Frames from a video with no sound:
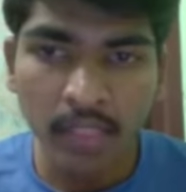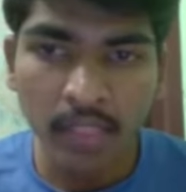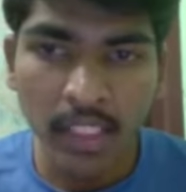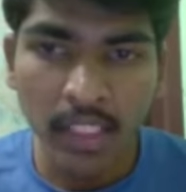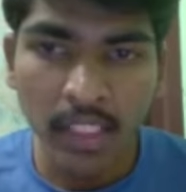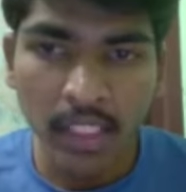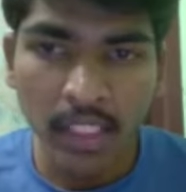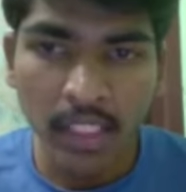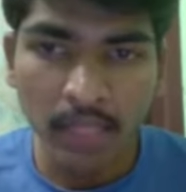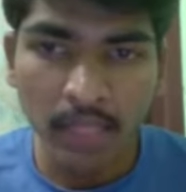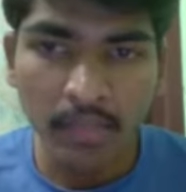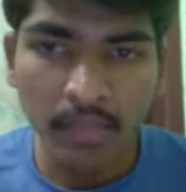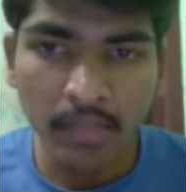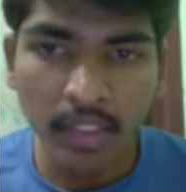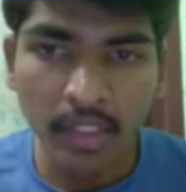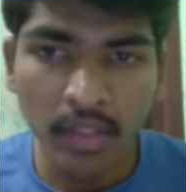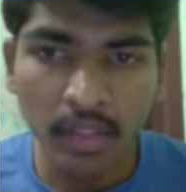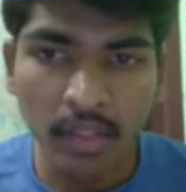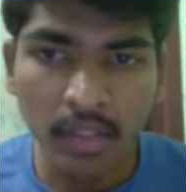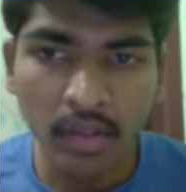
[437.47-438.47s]

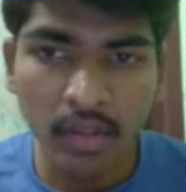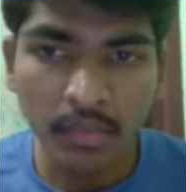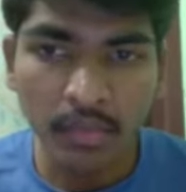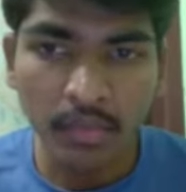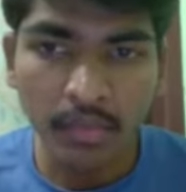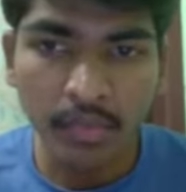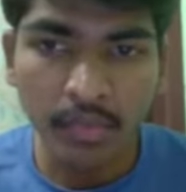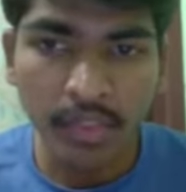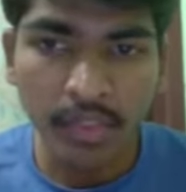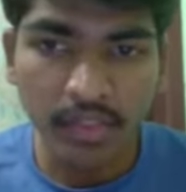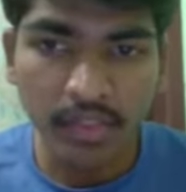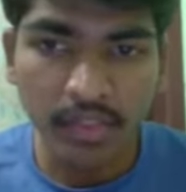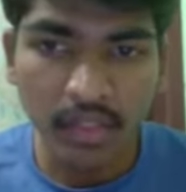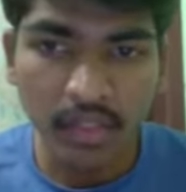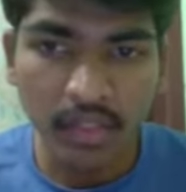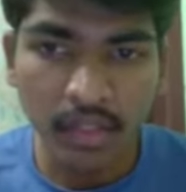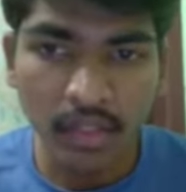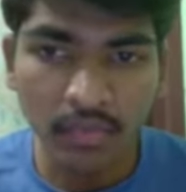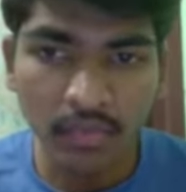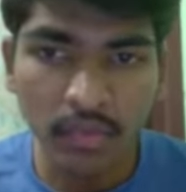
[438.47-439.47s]
empty or mutex
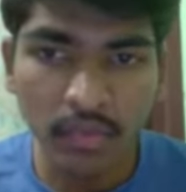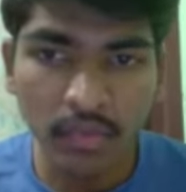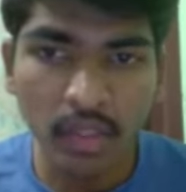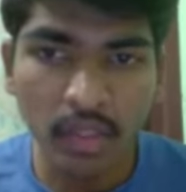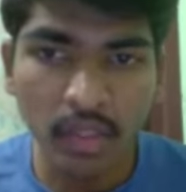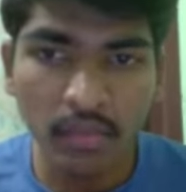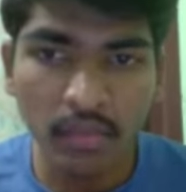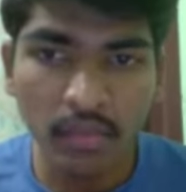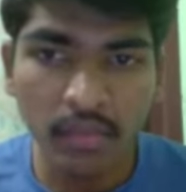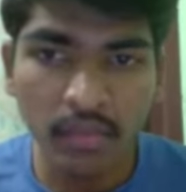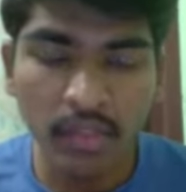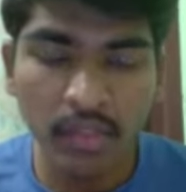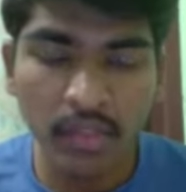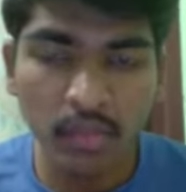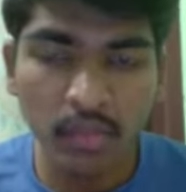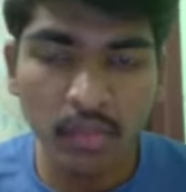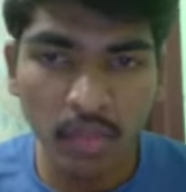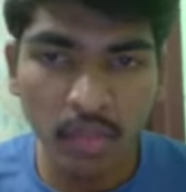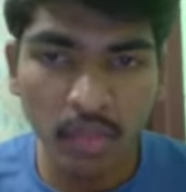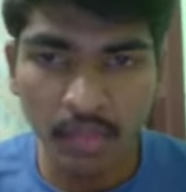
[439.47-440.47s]
or full with
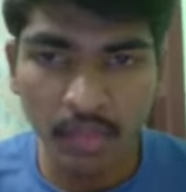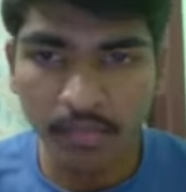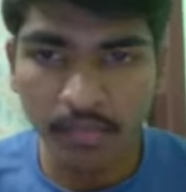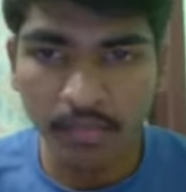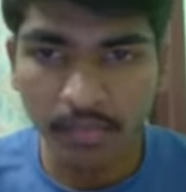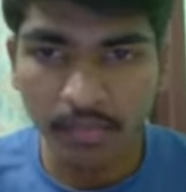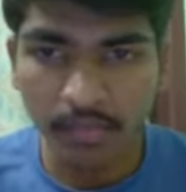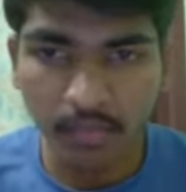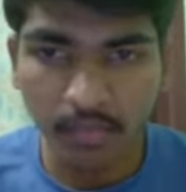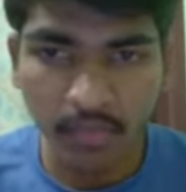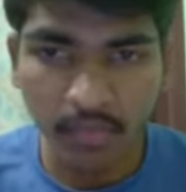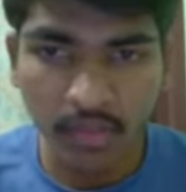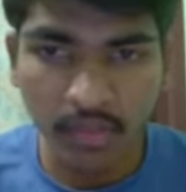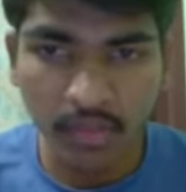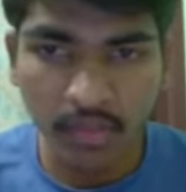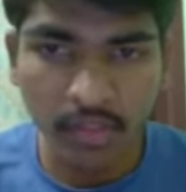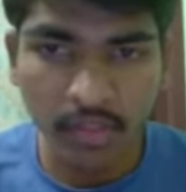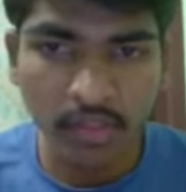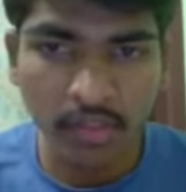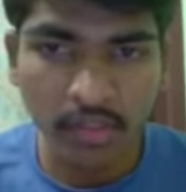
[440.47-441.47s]
1.
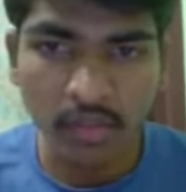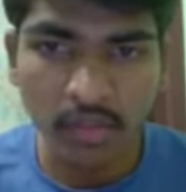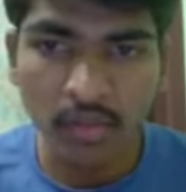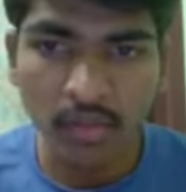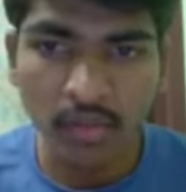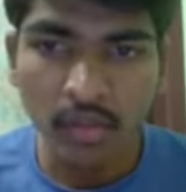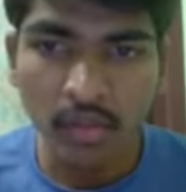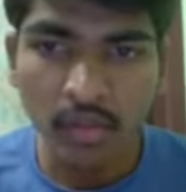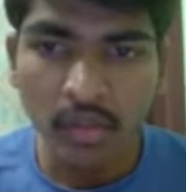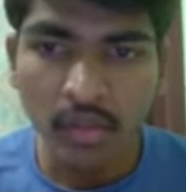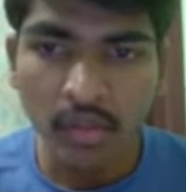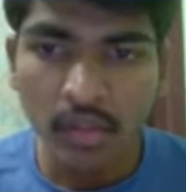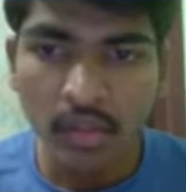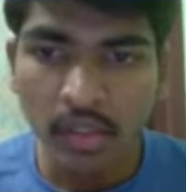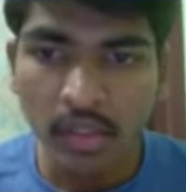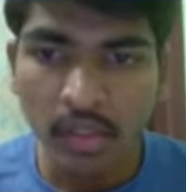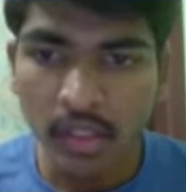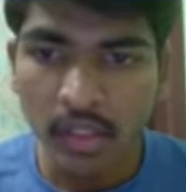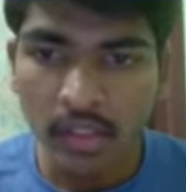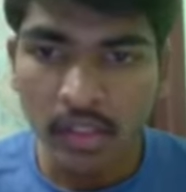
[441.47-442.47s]
That's all.
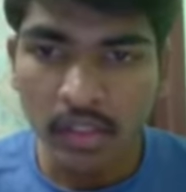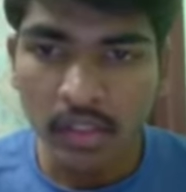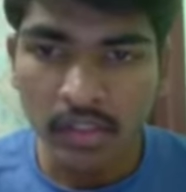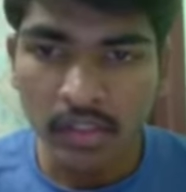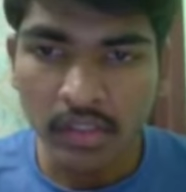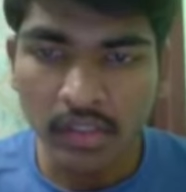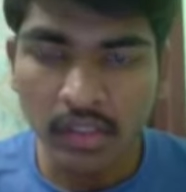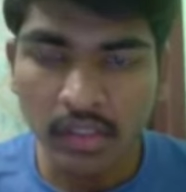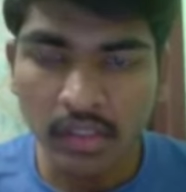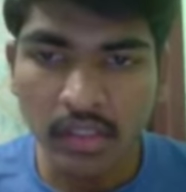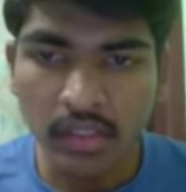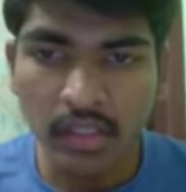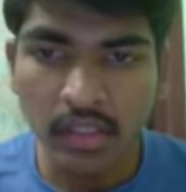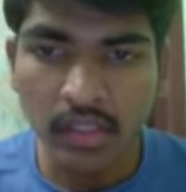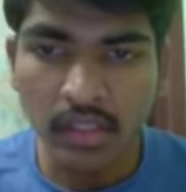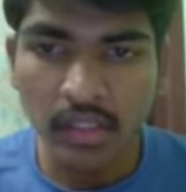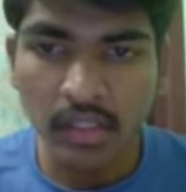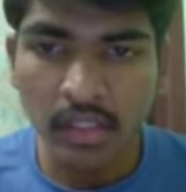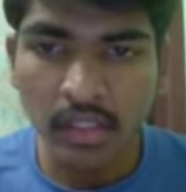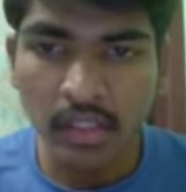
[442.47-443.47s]
These are the thing.
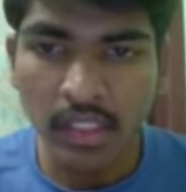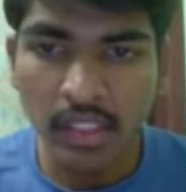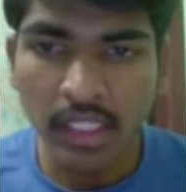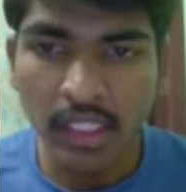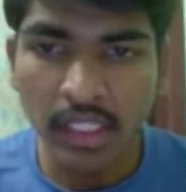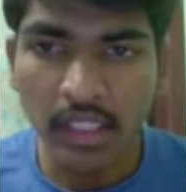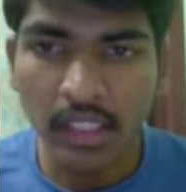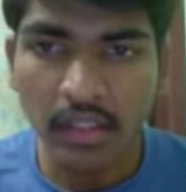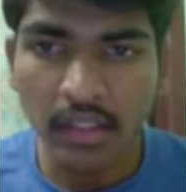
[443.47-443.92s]
Here